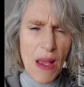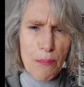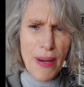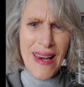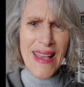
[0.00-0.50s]

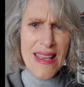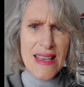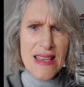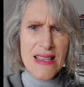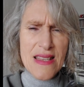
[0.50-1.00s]

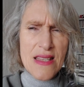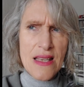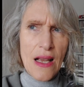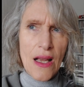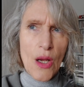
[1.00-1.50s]
place
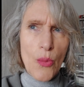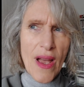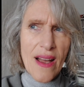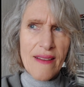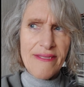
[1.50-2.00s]

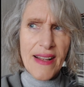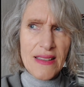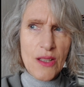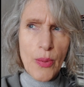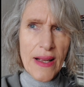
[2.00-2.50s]
where I
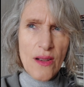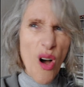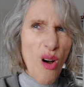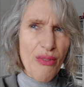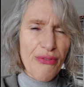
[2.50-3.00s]
felt quite
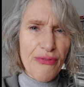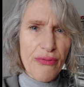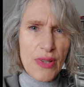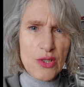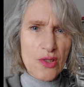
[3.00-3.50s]
off,
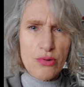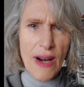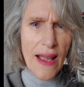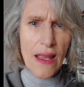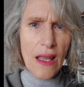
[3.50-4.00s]
was
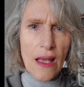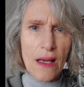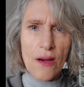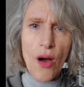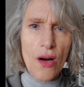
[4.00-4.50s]
crying
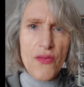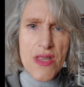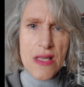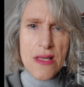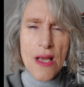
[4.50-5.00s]
and all of
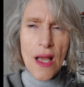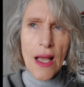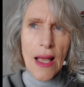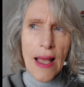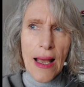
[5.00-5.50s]
this.
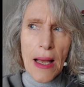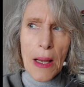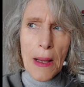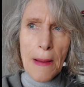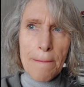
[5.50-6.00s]

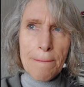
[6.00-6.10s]
I've